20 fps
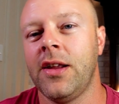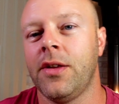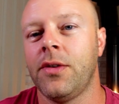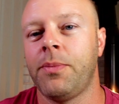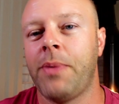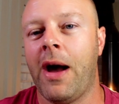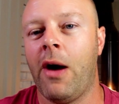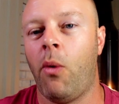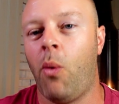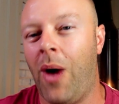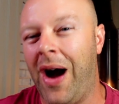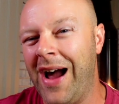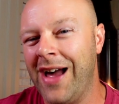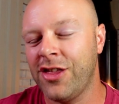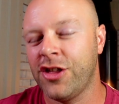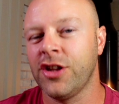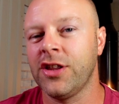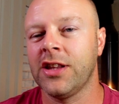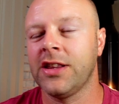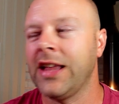about why I
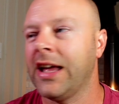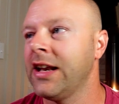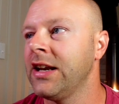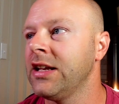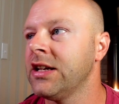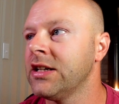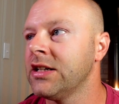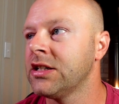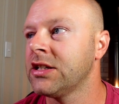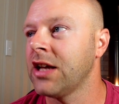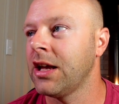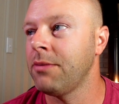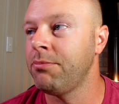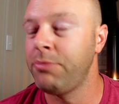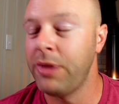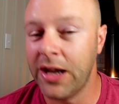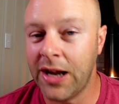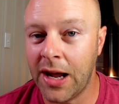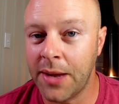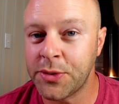think that is a
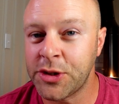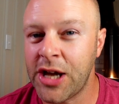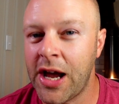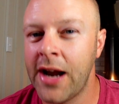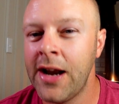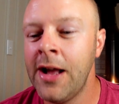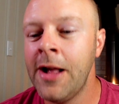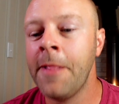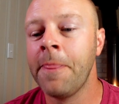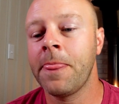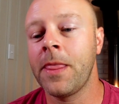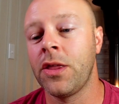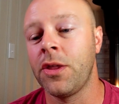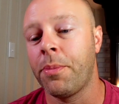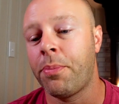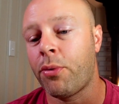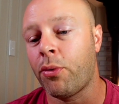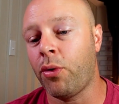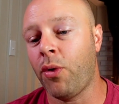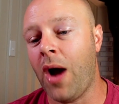big upside and the
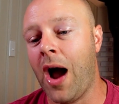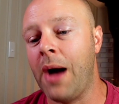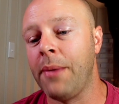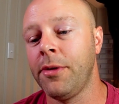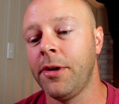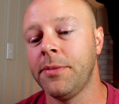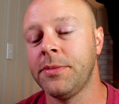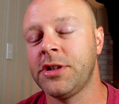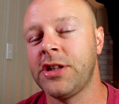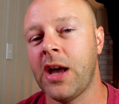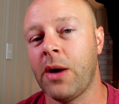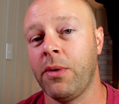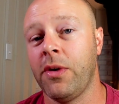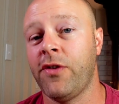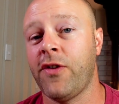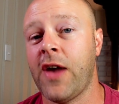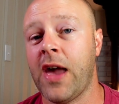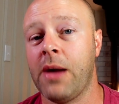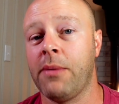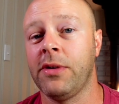problems that
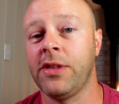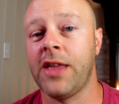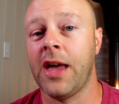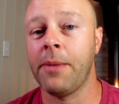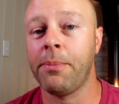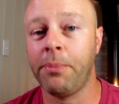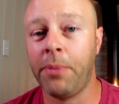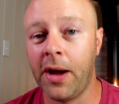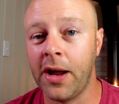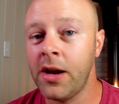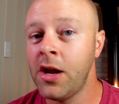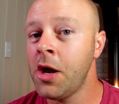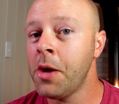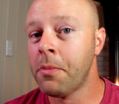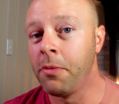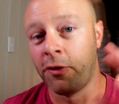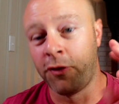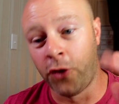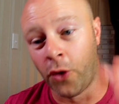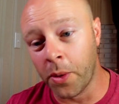we've had with that. But
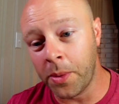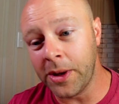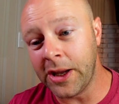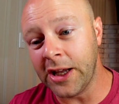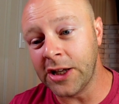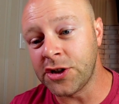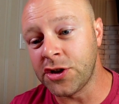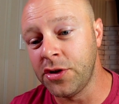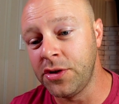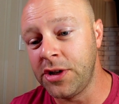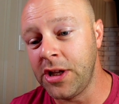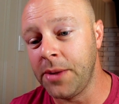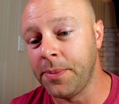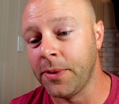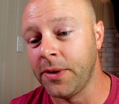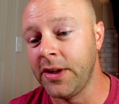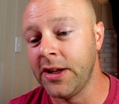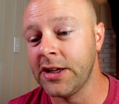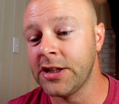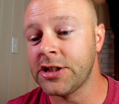before we get too deep
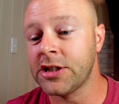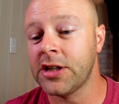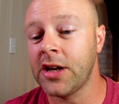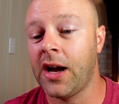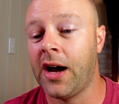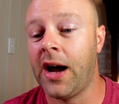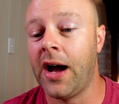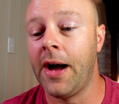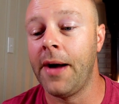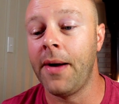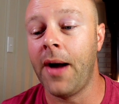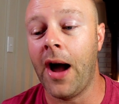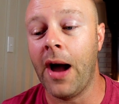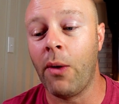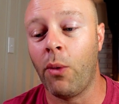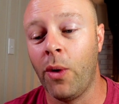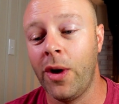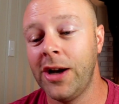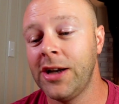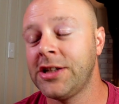in this, I
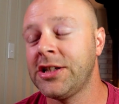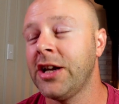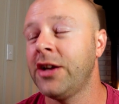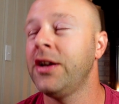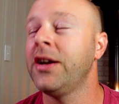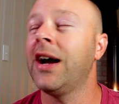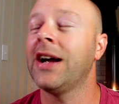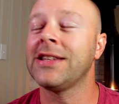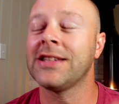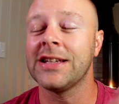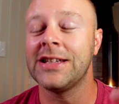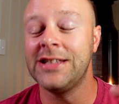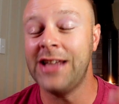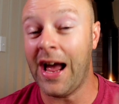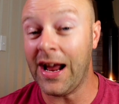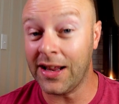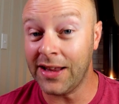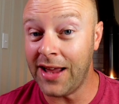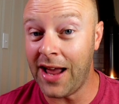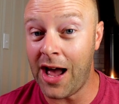wanted to tell you guys
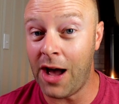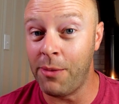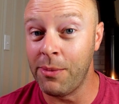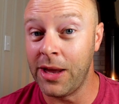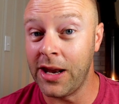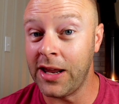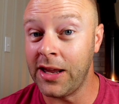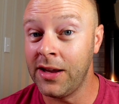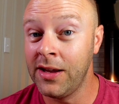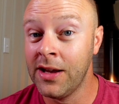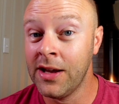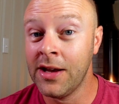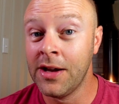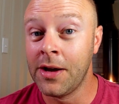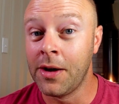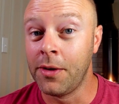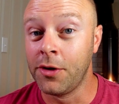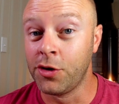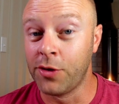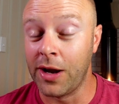exactly how many
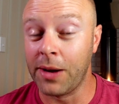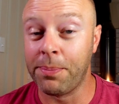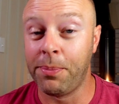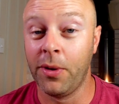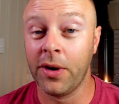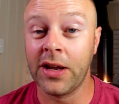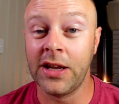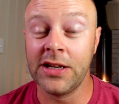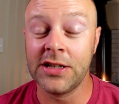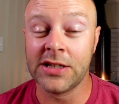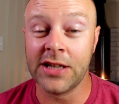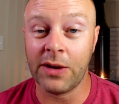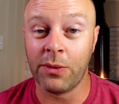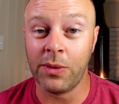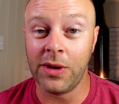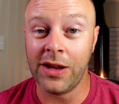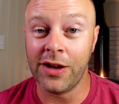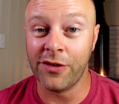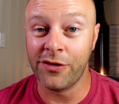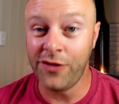direct bookings that
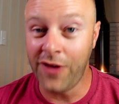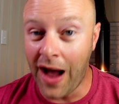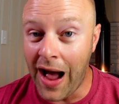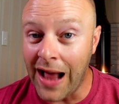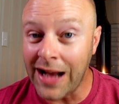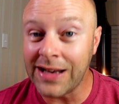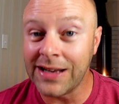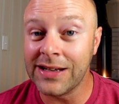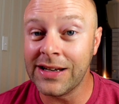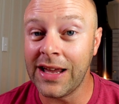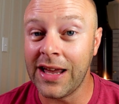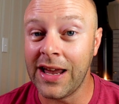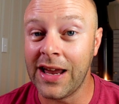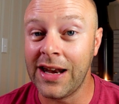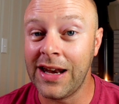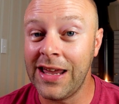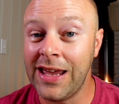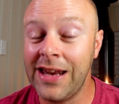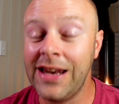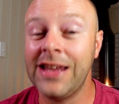we have gotten,
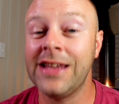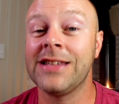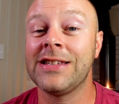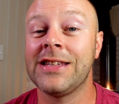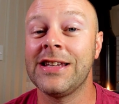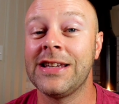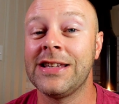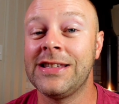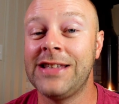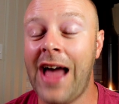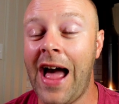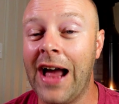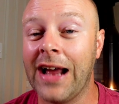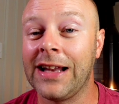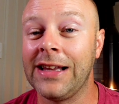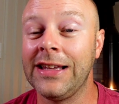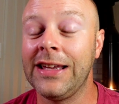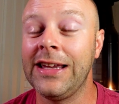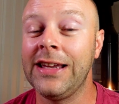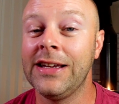and it is
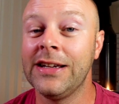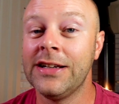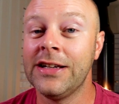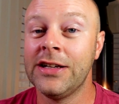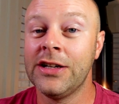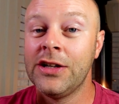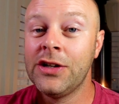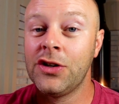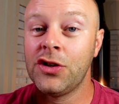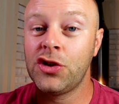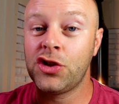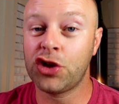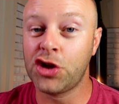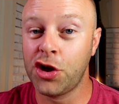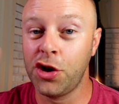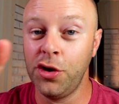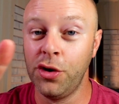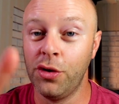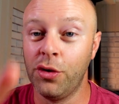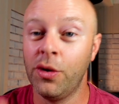exactly
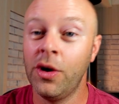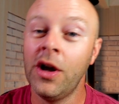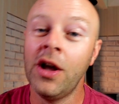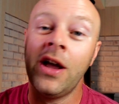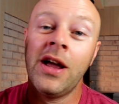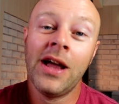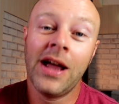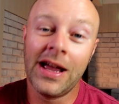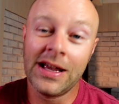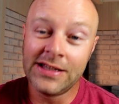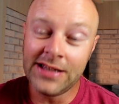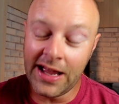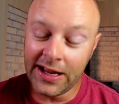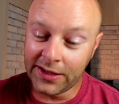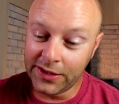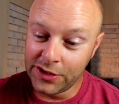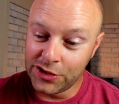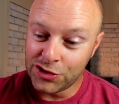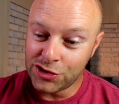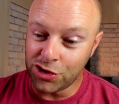2.
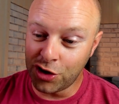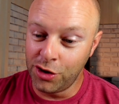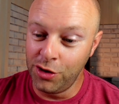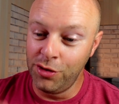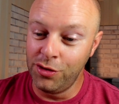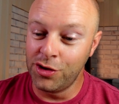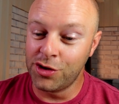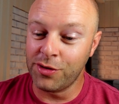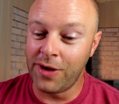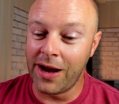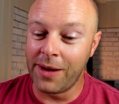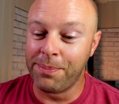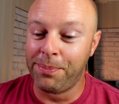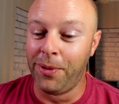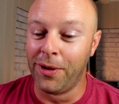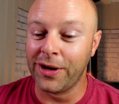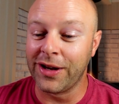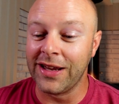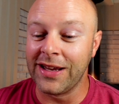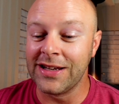Exactly 2 direct
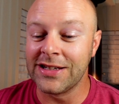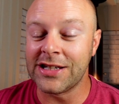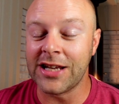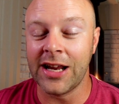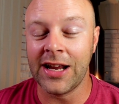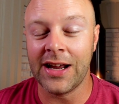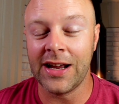bookings